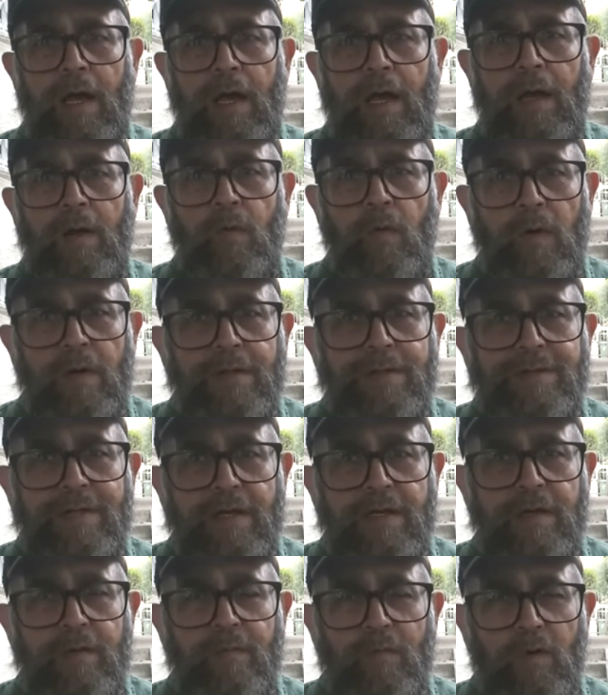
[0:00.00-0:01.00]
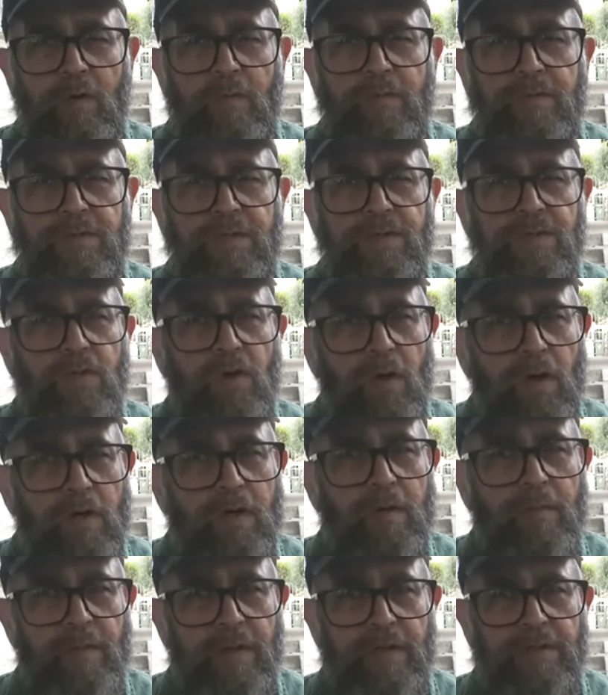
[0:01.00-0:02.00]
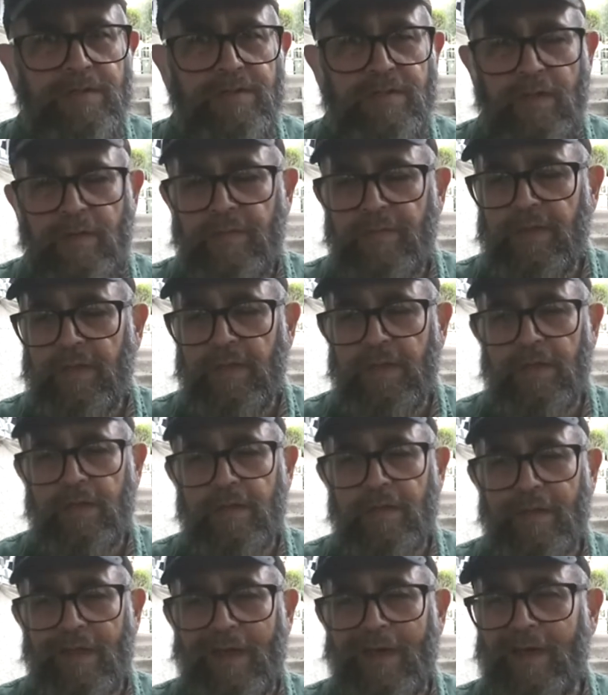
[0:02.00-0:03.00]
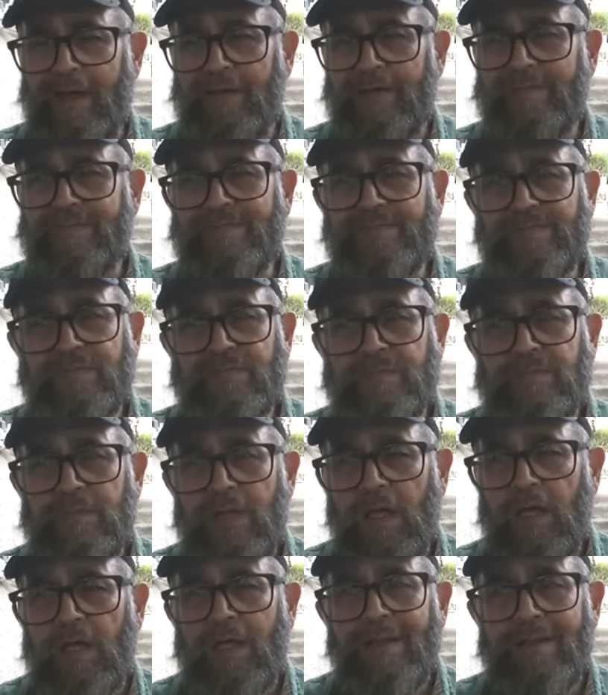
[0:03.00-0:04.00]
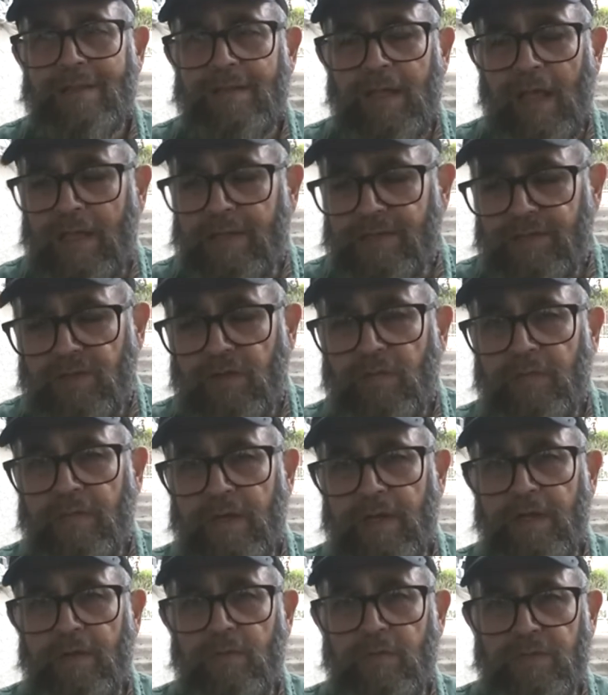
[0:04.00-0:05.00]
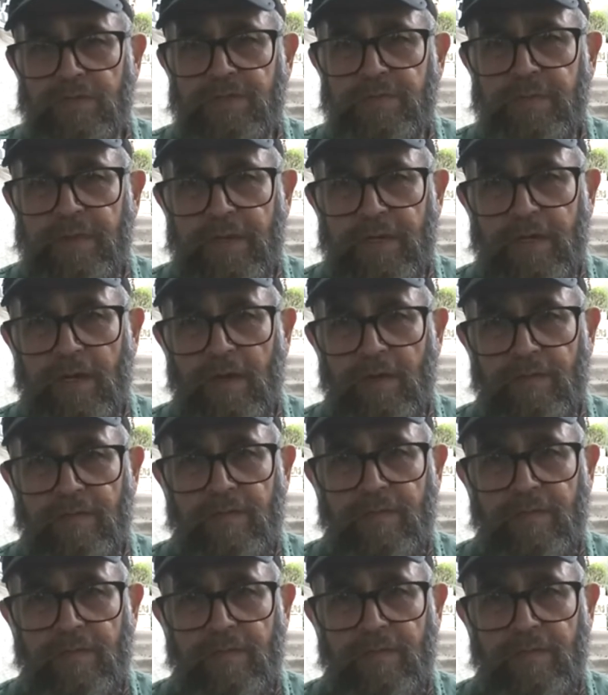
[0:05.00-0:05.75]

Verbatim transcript: I want to take a moment to talk about something that not so many will speak of.